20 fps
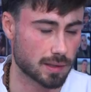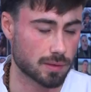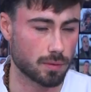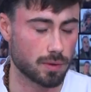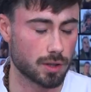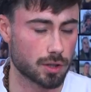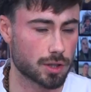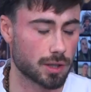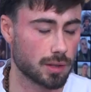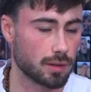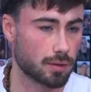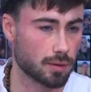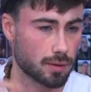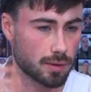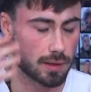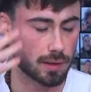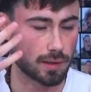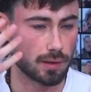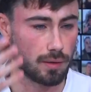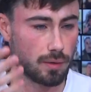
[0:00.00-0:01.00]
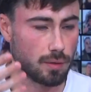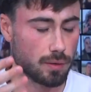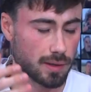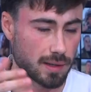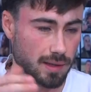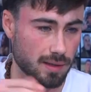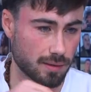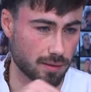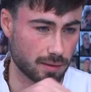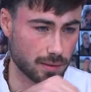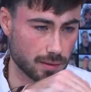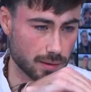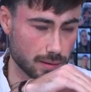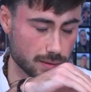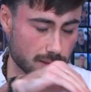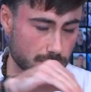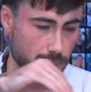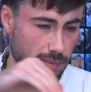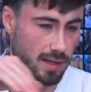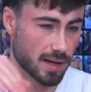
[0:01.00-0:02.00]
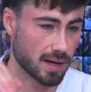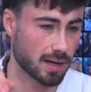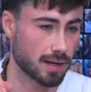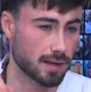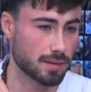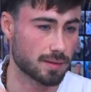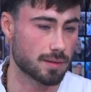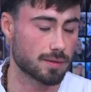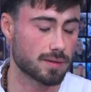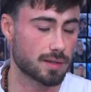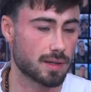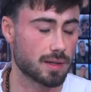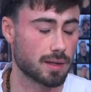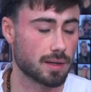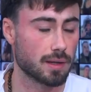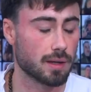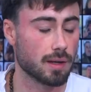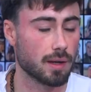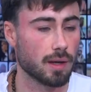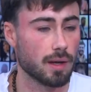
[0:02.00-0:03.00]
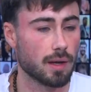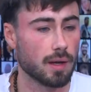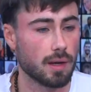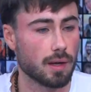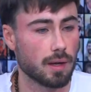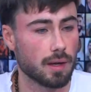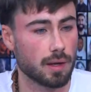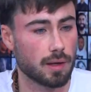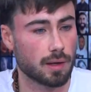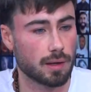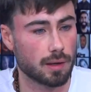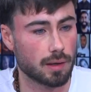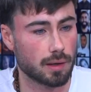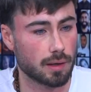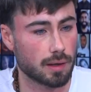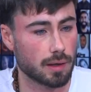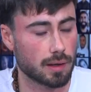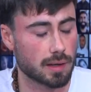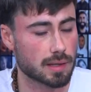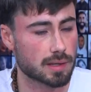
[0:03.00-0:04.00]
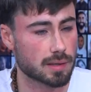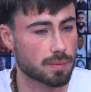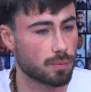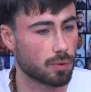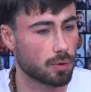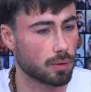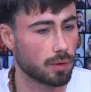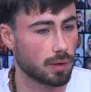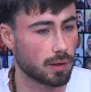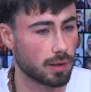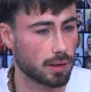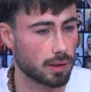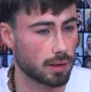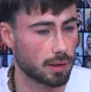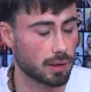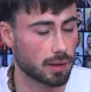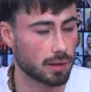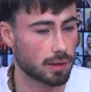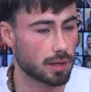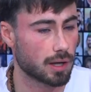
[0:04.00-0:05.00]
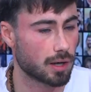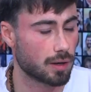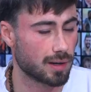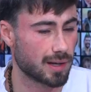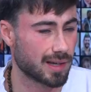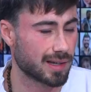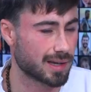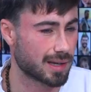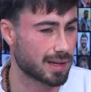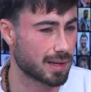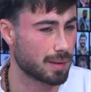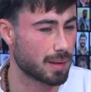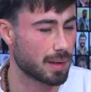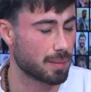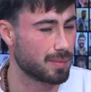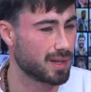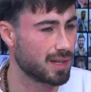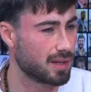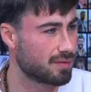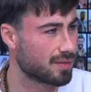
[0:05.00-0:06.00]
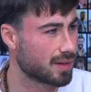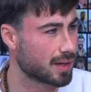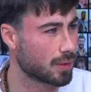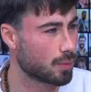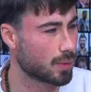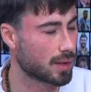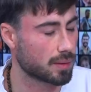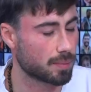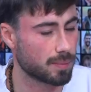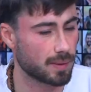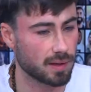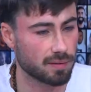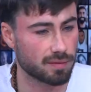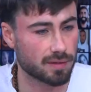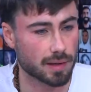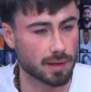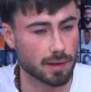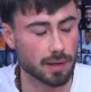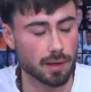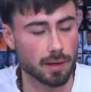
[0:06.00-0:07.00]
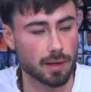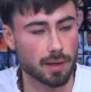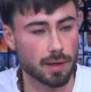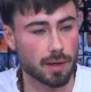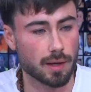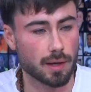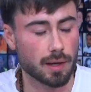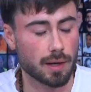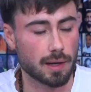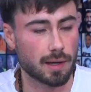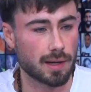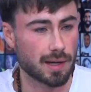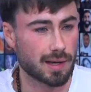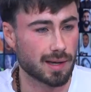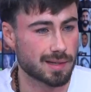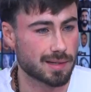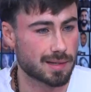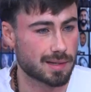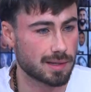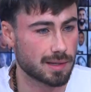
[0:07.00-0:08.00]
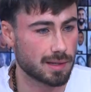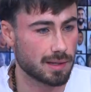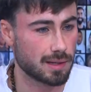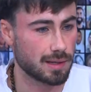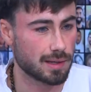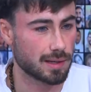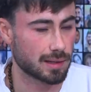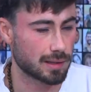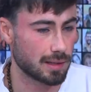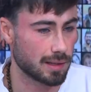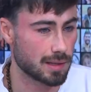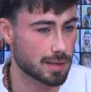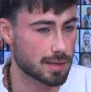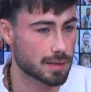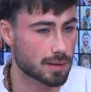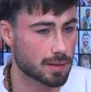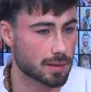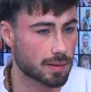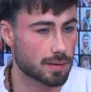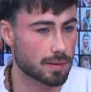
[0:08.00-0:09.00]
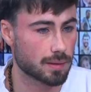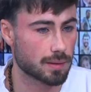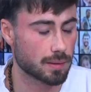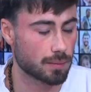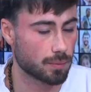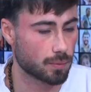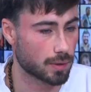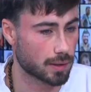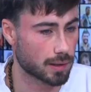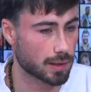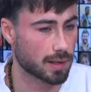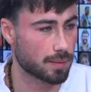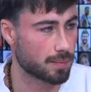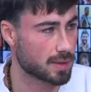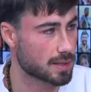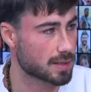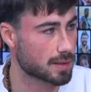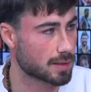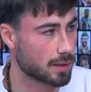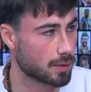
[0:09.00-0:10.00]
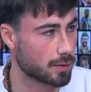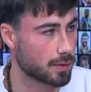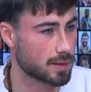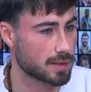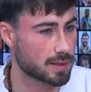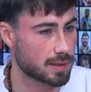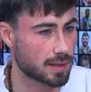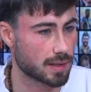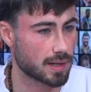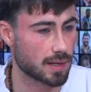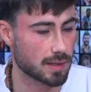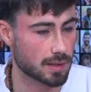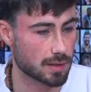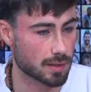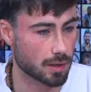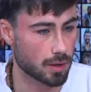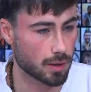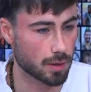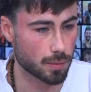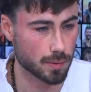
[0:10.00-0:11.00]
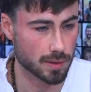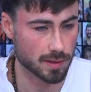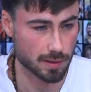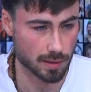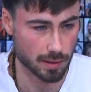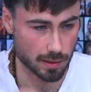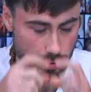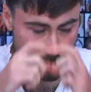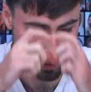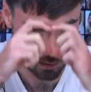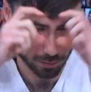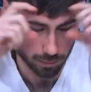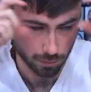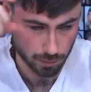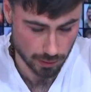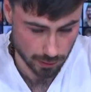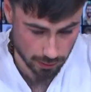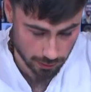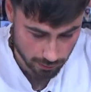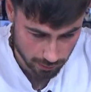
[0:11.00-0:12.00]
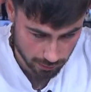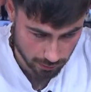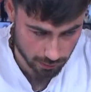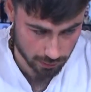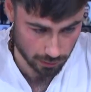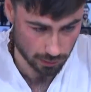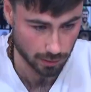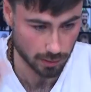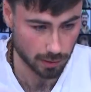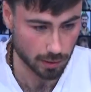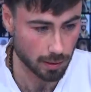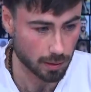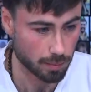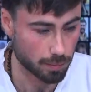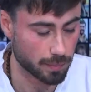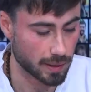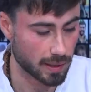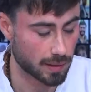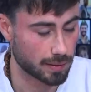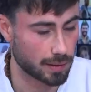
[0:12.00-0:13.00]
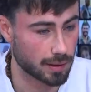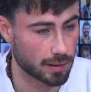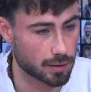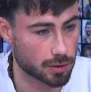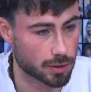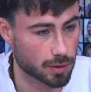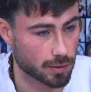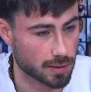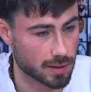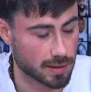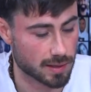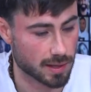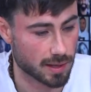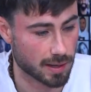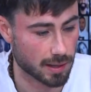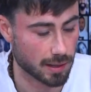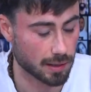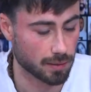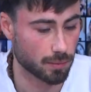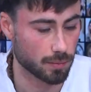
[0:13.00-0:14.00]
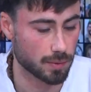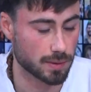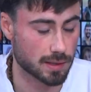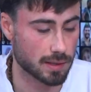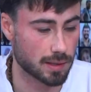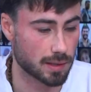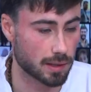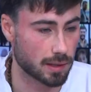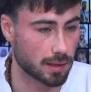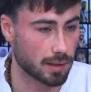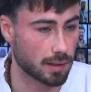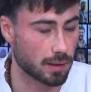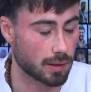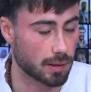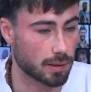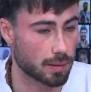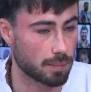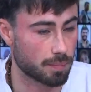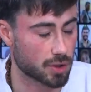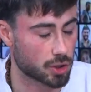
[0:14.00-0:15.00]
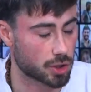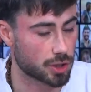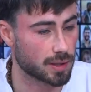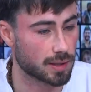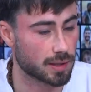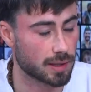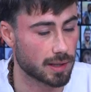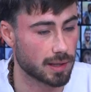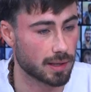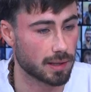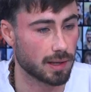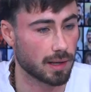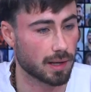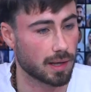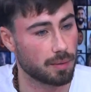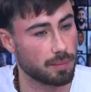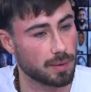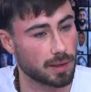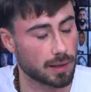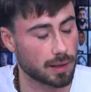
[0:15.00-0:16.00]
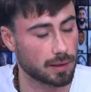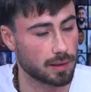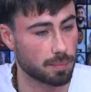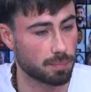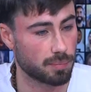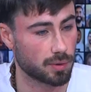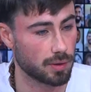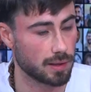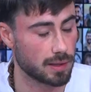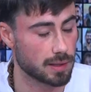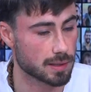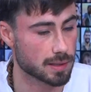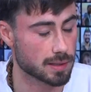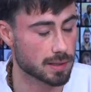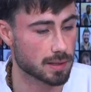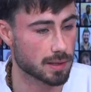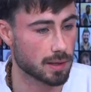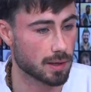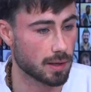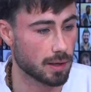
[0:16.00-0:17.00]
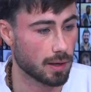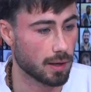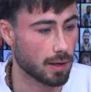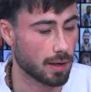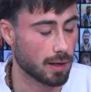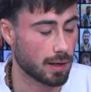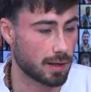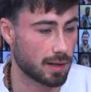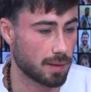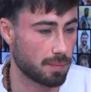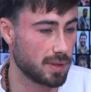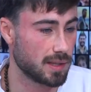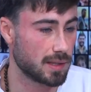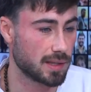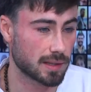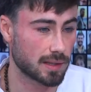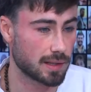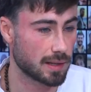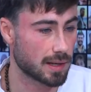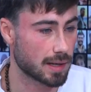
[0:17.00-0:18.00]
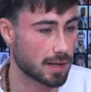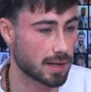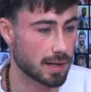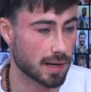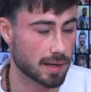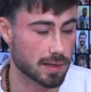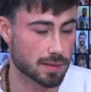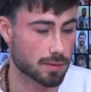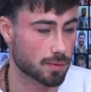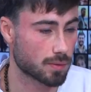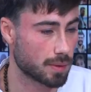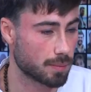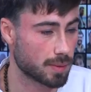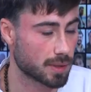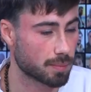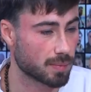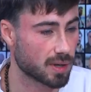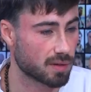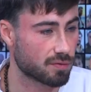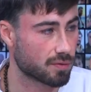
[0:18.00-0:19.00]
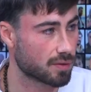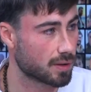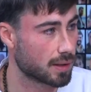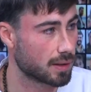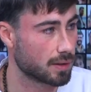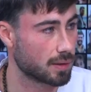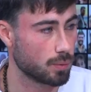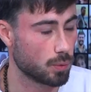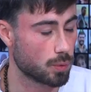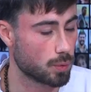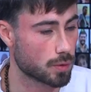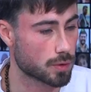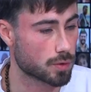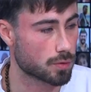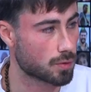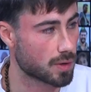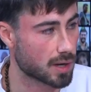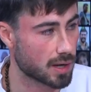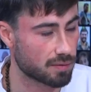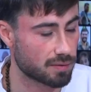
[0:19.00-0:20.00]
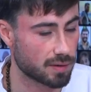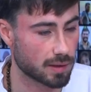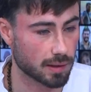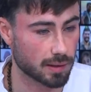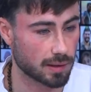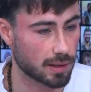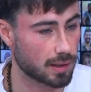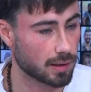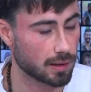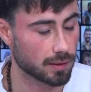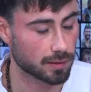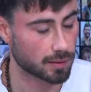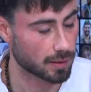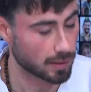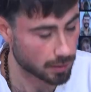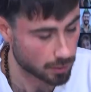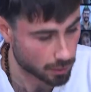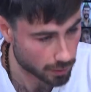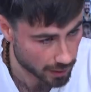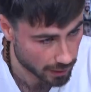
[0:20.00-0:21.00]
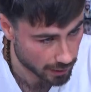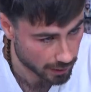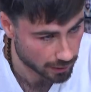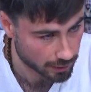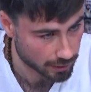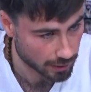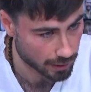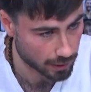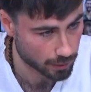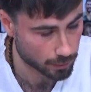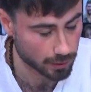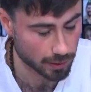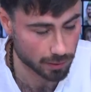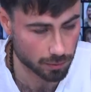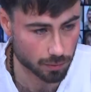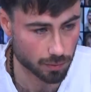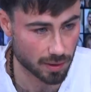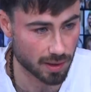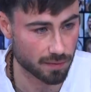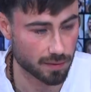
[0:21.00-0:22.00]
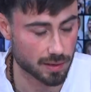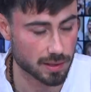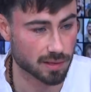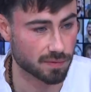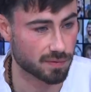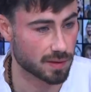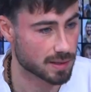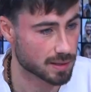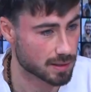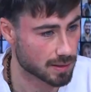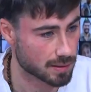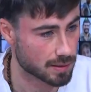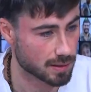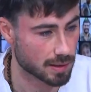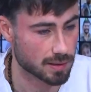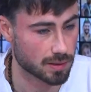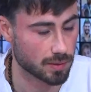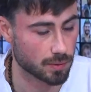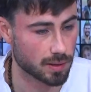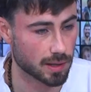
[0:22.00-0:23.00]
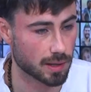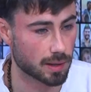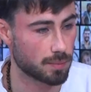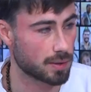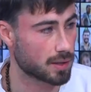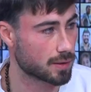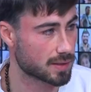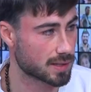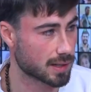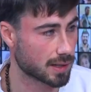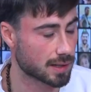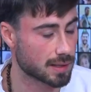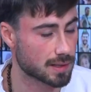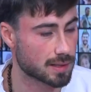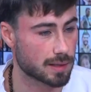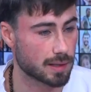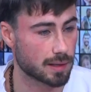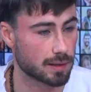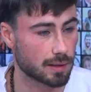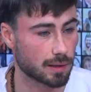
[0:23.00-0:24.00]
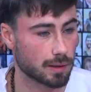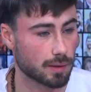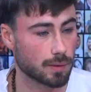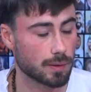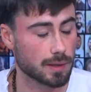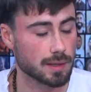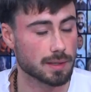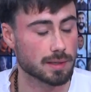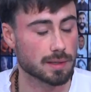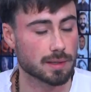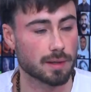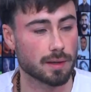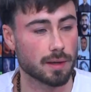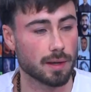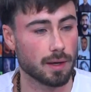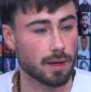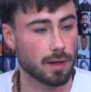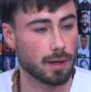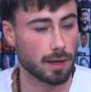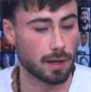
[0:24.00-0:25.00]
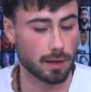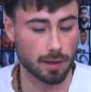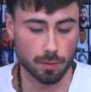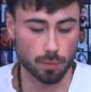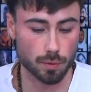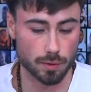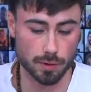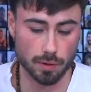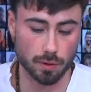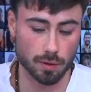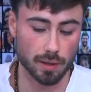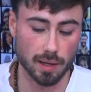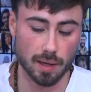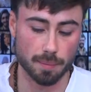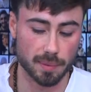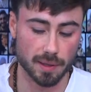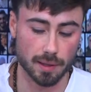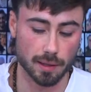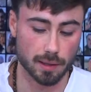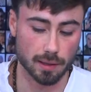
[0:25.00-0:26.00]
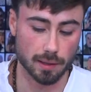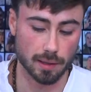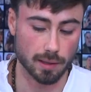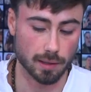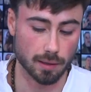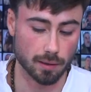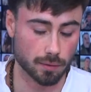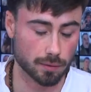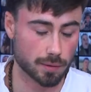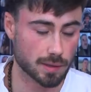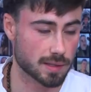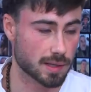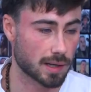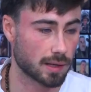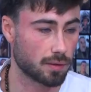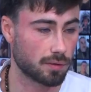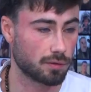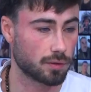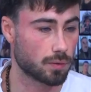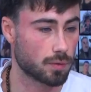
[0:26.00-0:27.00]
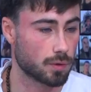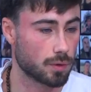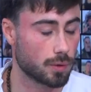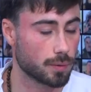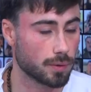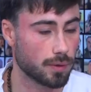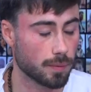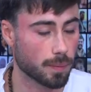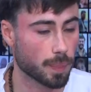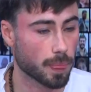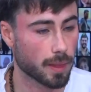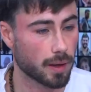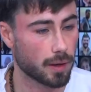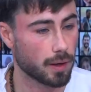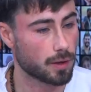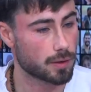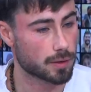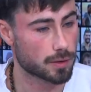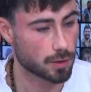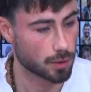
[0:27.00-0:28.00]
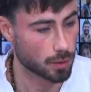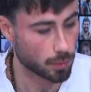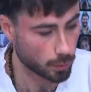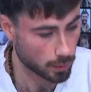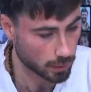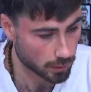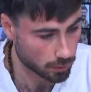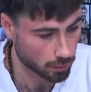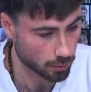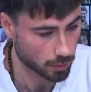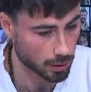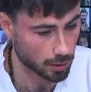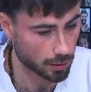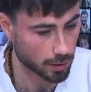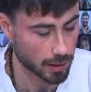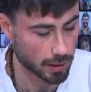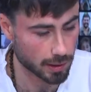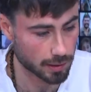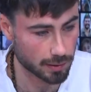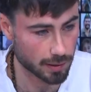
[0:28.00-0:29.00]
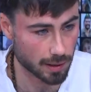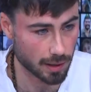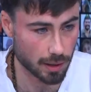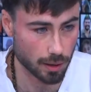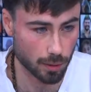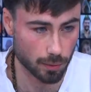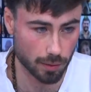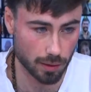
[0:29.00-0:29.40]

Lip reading: to the shelter, and I look, and there's a small car, like a minivan, a white minivan, and I can see at least one Hamas terrorist that I saw with the green bandage on his head with a machine gun aiming at the police. And immediately I scream at my friend who was driving, like, take your head down and drive as fast as you can, because I can see a terrorist. And it was all happening like on the side of the road. So we took our head down